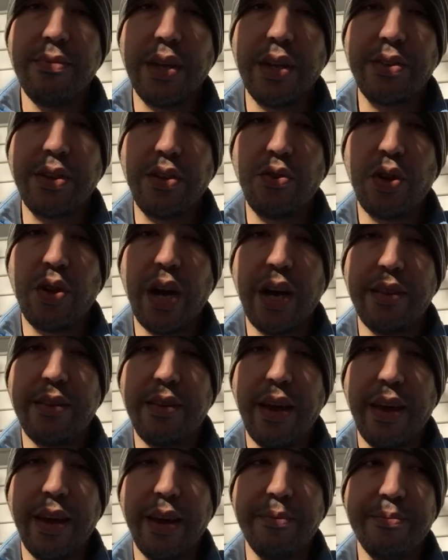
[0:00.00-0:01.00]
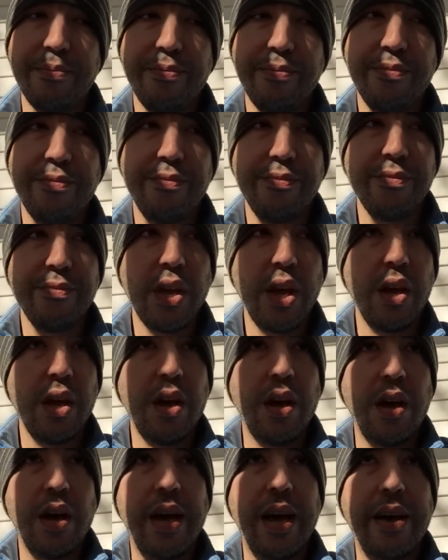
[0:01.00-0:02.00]
I said you got to take it.
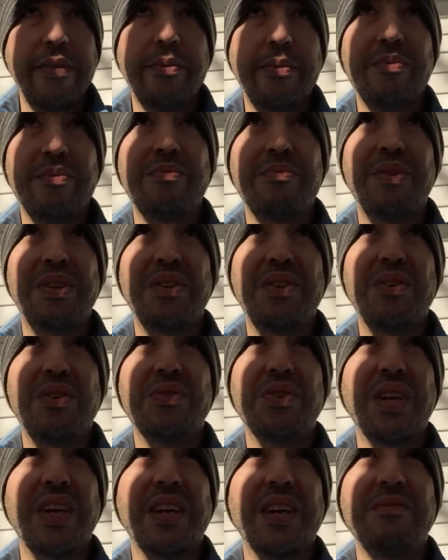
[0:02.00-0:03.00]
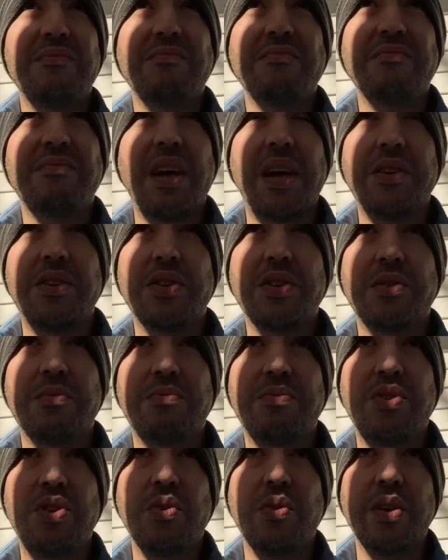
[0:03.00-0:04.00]
I haven't been using it. I just
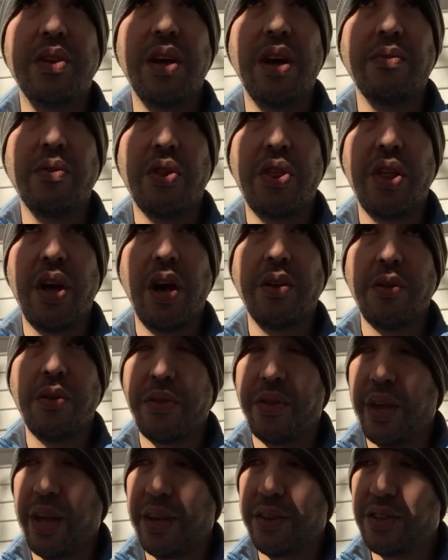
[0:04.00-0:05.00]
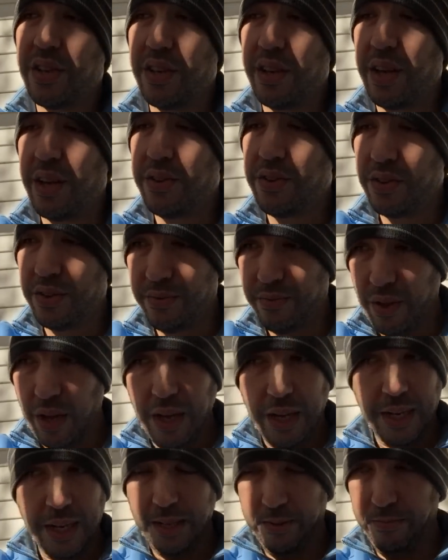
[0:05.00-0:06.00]
doing other things, and he's
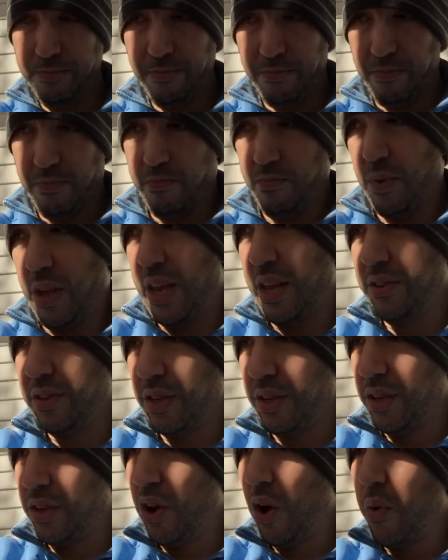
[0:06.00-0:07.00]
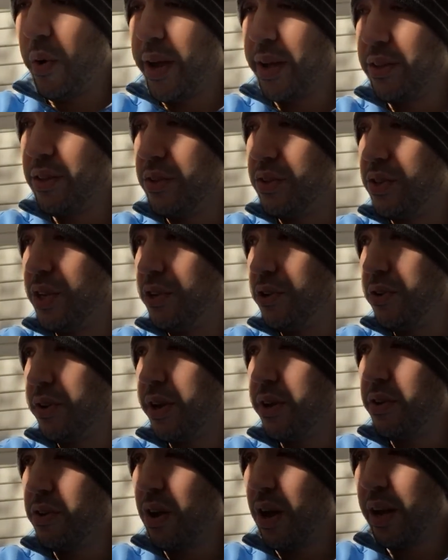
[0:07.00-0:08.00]
going into senior
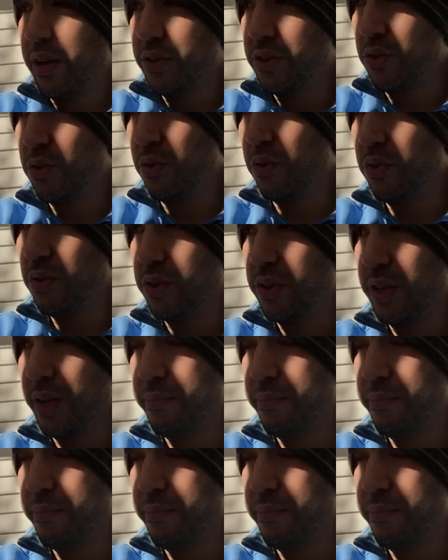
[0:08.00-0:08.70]
year in high school.